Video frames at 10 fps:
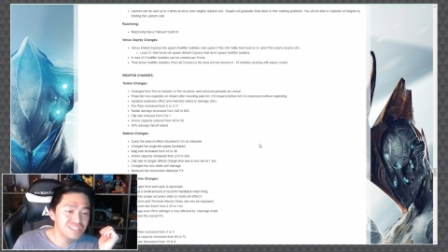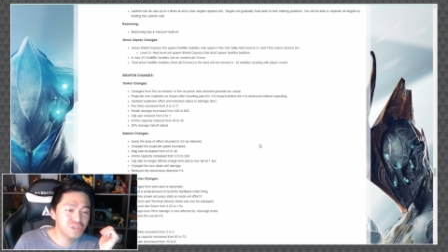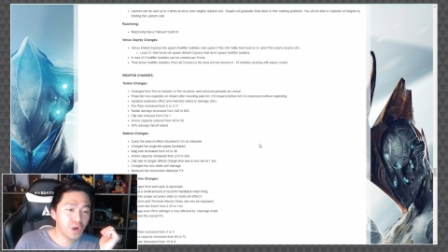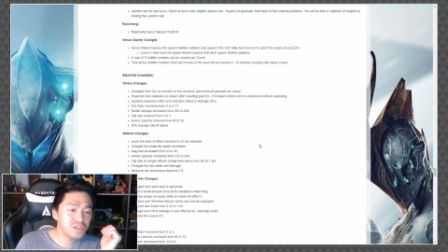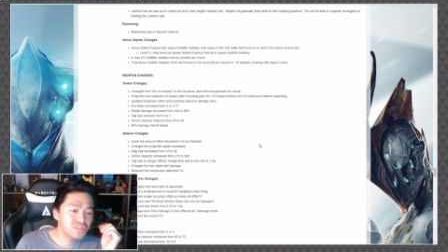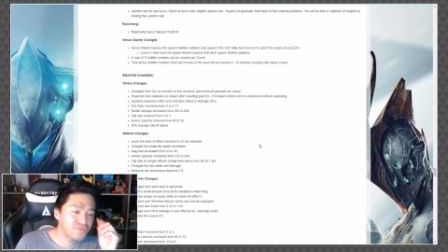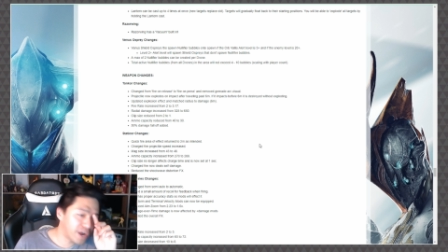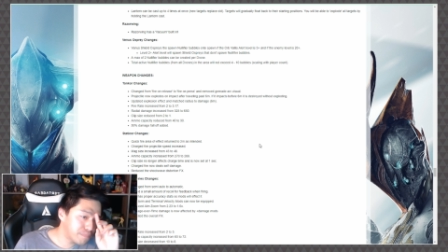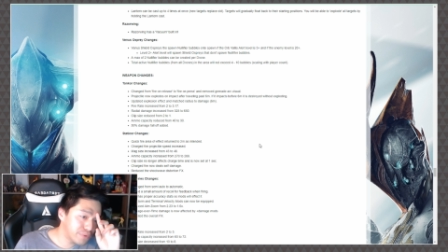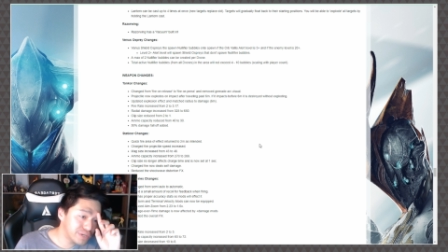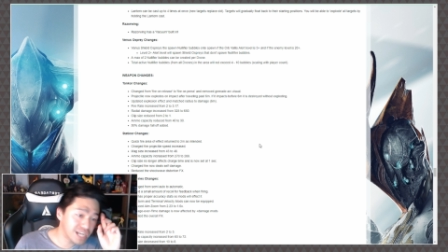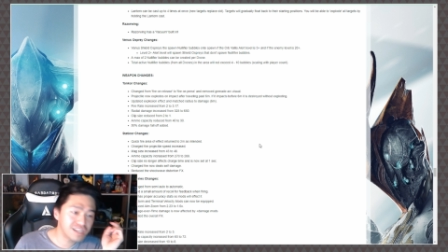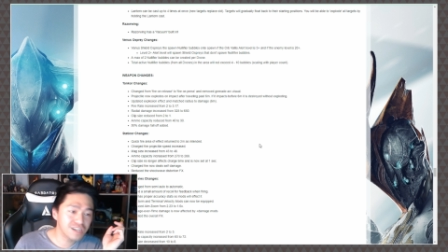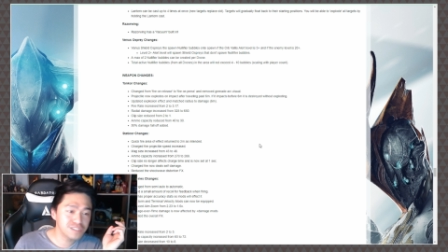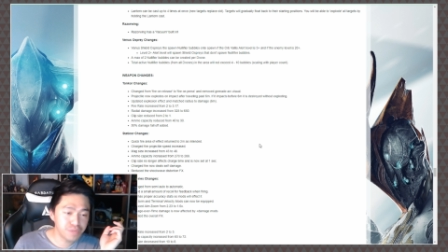Charge fire
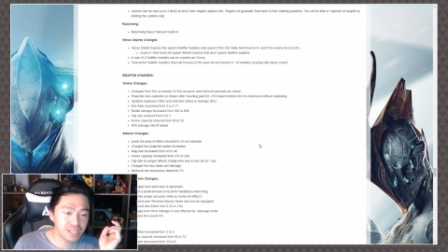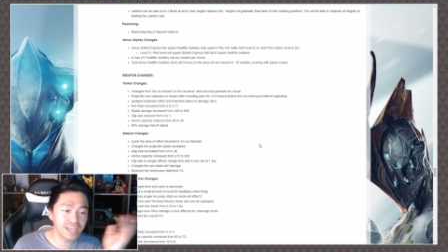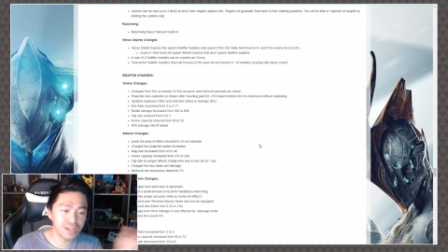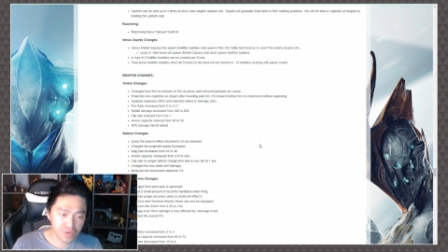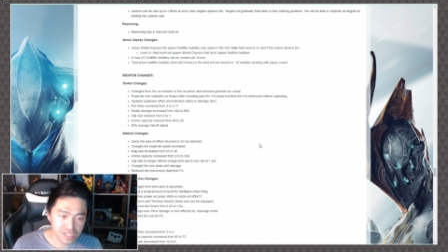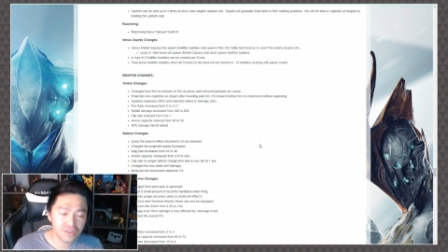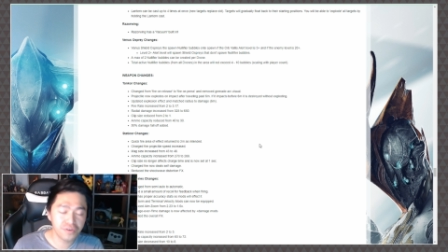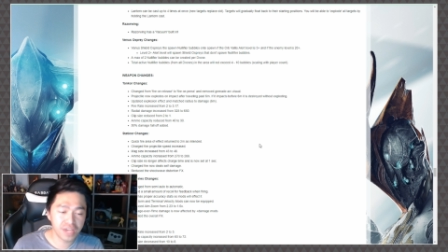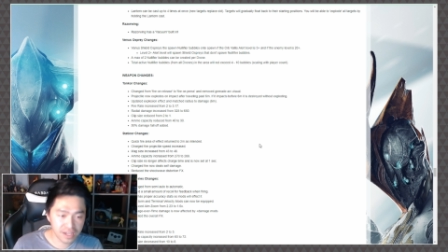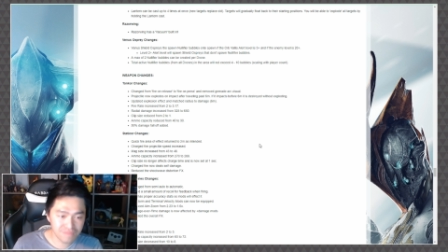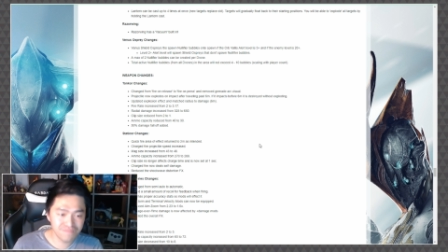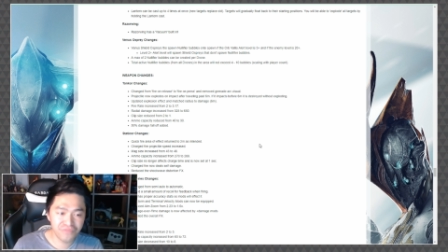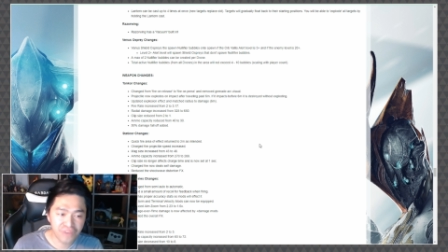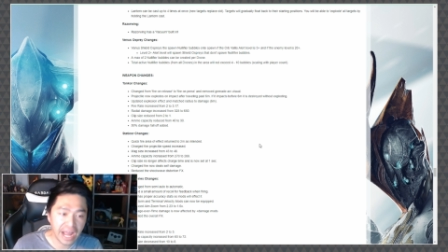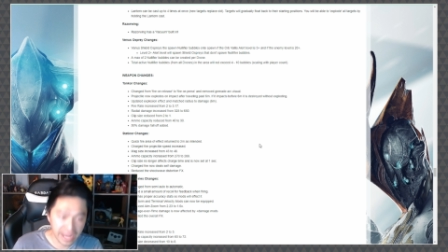projectile speed increased. Okay,
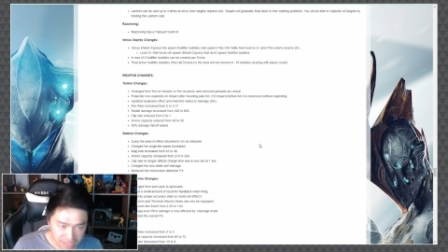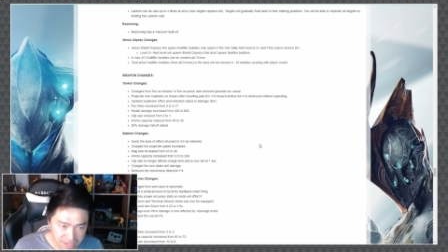fine.